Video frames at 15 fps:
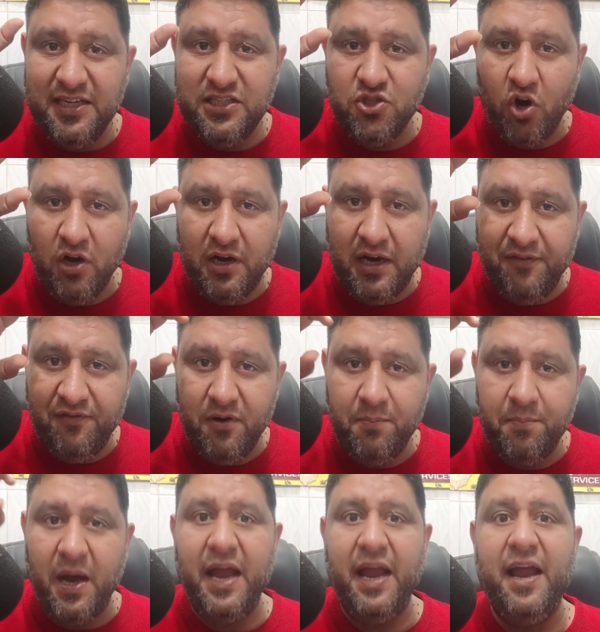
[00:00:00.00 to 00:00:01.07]
He's not
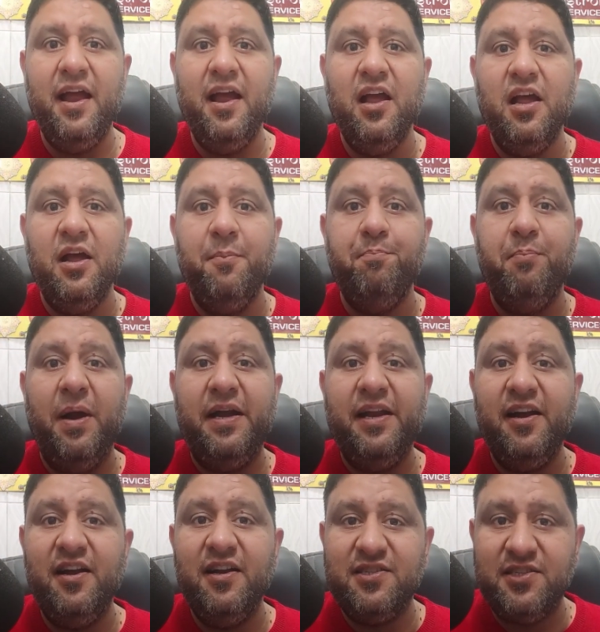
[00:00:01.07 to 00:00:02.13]
driven by
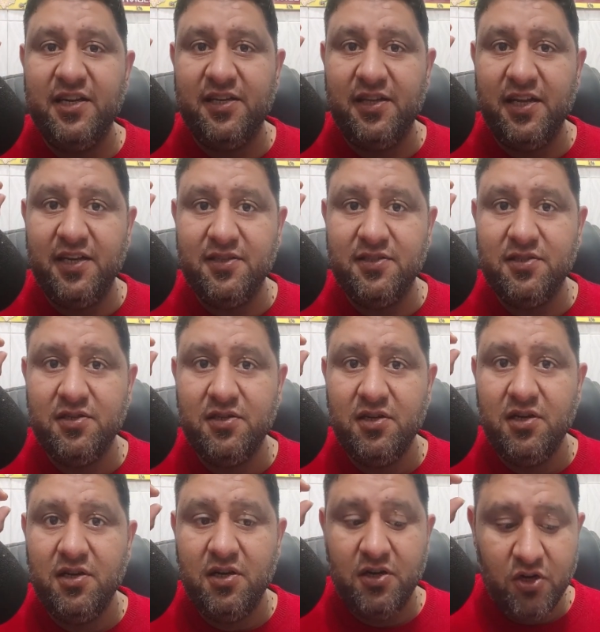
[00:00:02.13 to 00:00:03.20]
materialistic things,
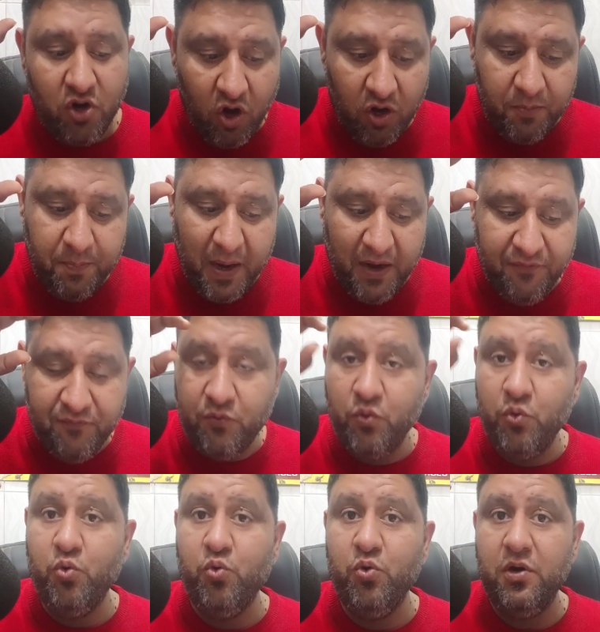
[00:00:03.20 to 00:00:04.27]
not by
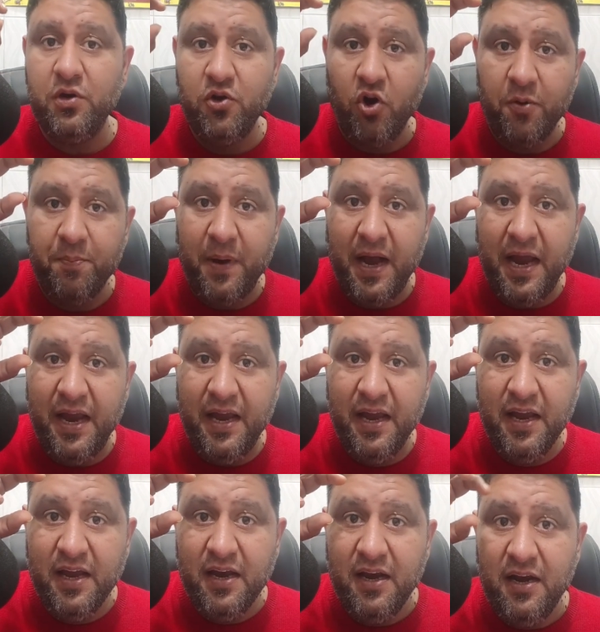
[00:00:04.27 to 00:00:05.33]
food, not
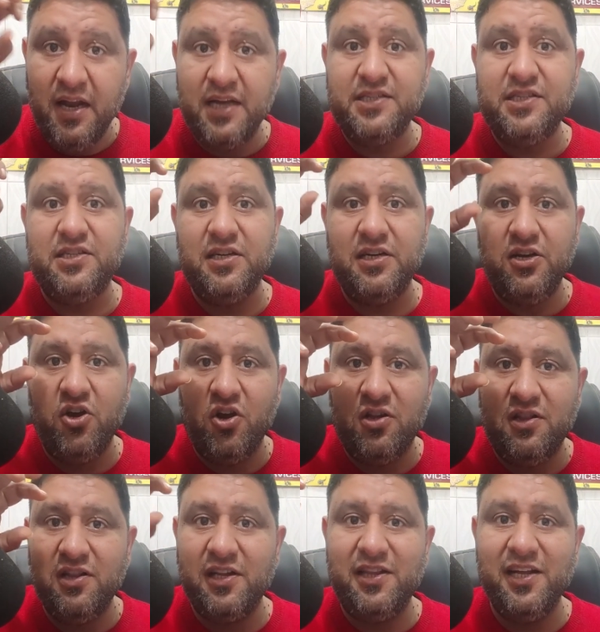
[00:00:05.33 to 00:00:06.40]
by lust,
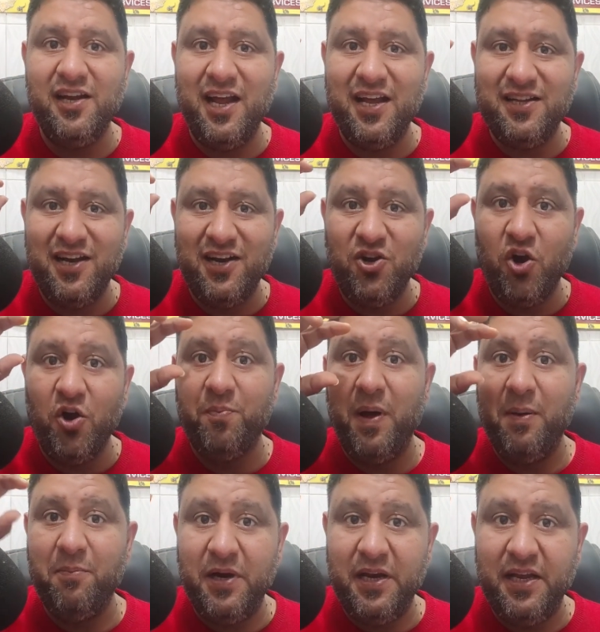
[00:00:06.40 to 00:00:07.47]
nothing like that, not
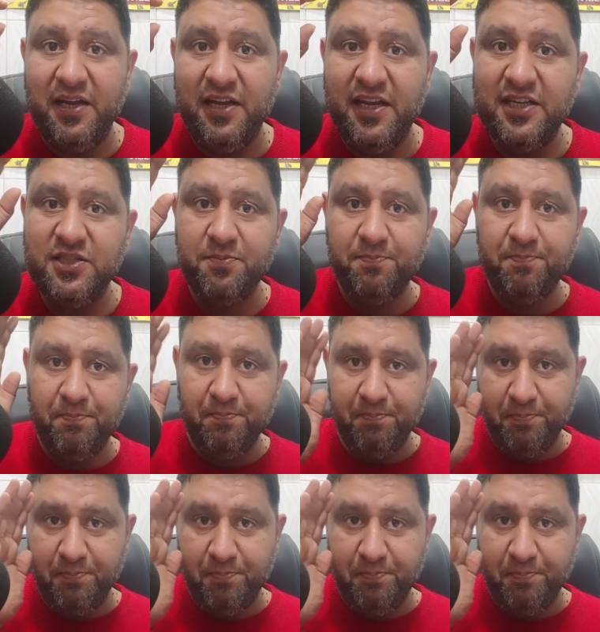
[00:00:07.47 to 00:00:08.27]
by money. His